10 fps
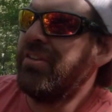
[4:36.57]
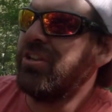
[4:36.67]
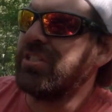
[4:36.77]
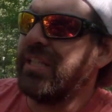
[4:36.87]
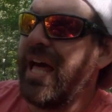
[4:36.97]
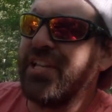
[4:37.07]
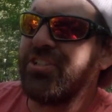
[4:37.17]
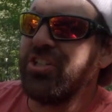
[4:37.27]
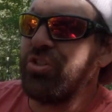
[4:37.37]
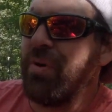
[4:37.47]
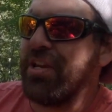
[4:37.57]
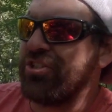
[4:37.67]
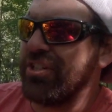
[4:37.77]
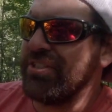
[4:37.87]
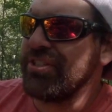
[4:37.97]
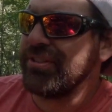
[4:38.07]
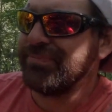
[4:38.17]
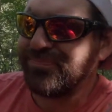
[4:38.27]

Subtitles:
there's a lot of situations